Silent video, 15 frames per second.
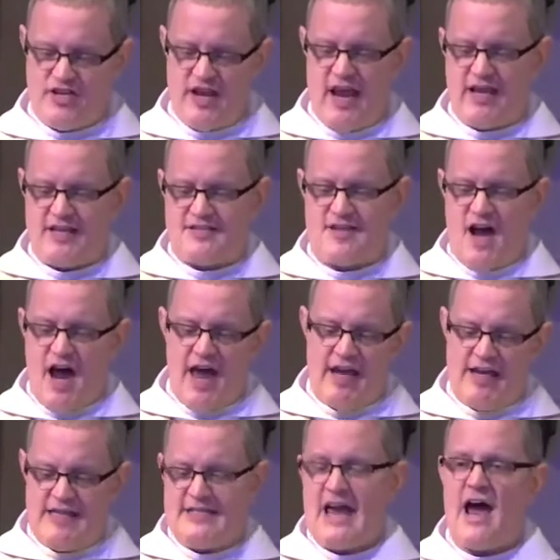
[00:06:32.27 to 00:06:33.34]
and
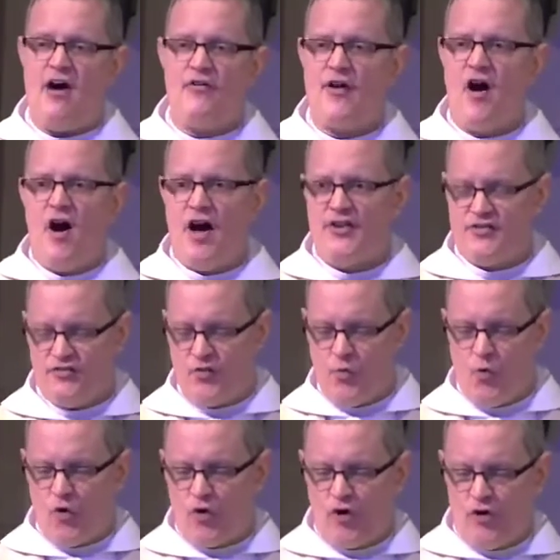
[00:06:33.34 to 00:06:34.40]
anxieties out onto the
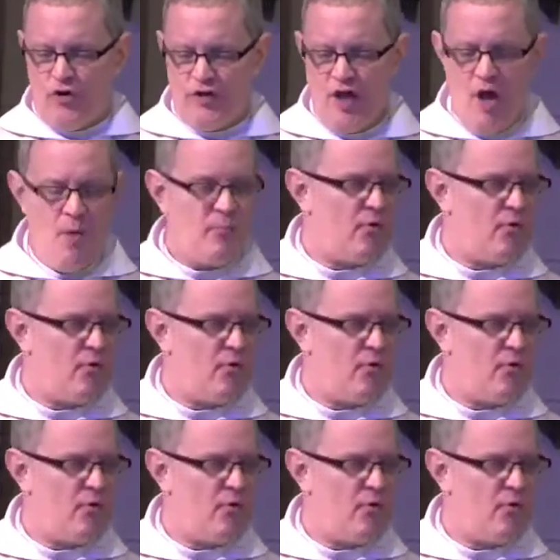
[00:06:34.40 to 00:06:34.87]
world.